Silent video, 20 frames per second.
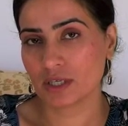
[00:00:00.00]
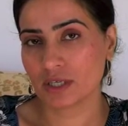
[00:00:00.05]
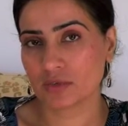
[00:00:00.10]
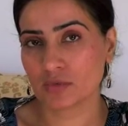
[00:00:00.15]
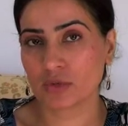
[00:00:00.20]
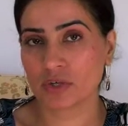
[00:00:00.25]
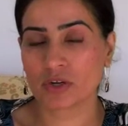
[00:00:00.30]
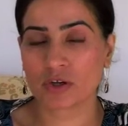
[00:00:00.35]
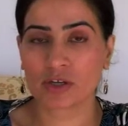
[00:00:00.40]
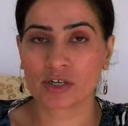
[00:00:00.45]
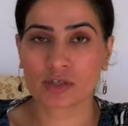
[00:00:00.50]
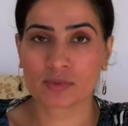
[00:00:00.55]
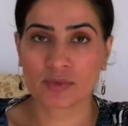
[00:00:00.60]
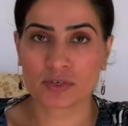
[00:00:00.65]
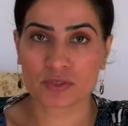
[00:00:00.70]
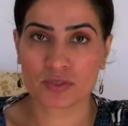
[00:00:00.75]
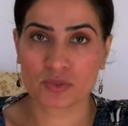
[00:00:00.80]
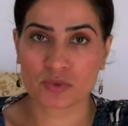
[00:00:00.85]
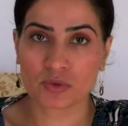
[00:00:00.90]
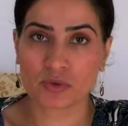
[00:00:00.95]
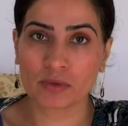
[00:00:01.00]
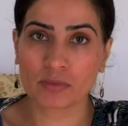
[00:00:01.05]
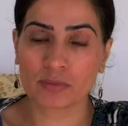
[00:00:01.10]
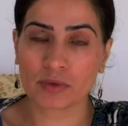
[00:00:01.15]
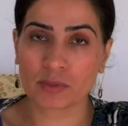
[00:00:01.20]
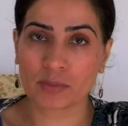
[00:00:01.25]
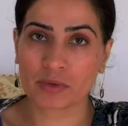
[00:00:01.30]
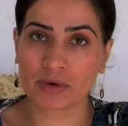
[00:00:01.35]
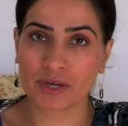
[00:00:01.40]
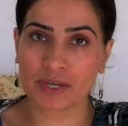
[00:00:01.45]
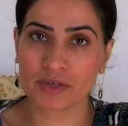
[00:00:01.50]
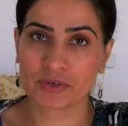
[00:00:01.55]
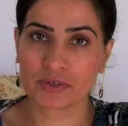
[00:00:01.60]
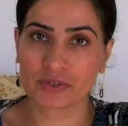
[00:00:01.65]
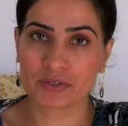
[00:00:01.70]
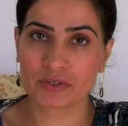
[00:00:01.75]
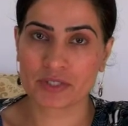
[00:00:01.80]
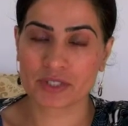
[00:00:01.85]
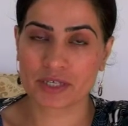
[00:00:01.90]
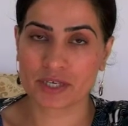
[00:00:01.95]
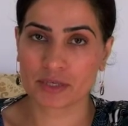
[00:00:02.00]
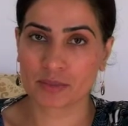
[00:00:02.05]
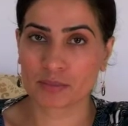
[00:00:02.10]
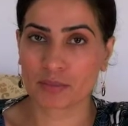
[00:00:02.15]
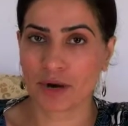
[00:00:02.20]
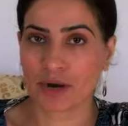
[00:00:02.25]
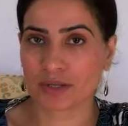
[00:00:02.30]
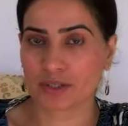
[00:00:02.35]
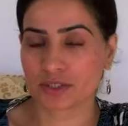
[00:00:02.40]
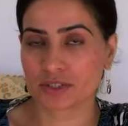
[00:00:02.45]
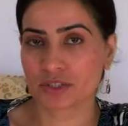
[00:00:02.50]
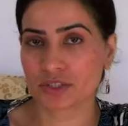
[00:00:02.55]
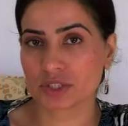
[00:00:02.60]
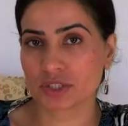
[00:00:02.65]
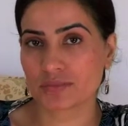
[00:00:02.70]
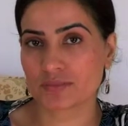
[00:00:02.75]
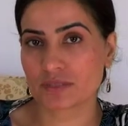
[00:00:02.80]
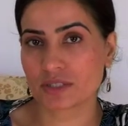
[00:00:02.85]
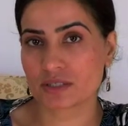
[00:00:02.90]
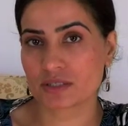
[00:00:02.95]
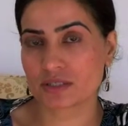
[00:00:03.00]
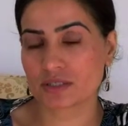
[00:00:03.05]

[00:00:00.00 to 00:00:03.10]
we're talking about sole proprietors and partnerships.